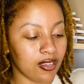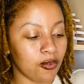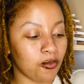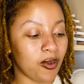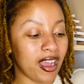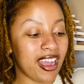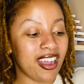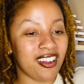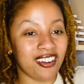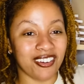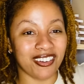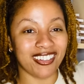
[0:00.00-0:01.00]

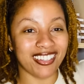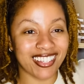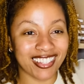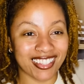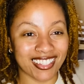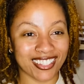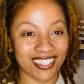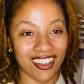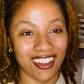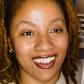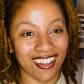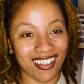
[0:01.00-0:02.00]
wow look at this
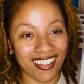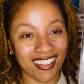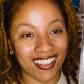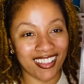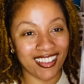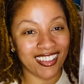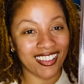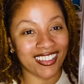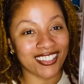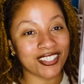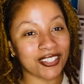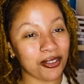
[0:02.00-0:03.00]
doll
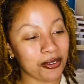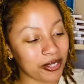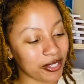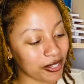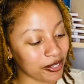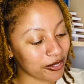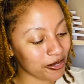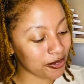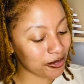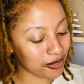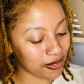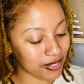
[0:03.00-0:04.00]
so
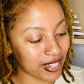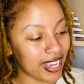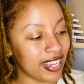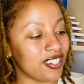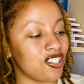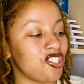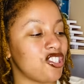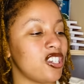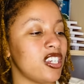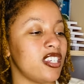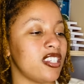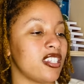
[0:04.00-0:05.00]
cute and
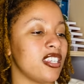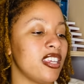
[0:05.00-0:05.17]
she's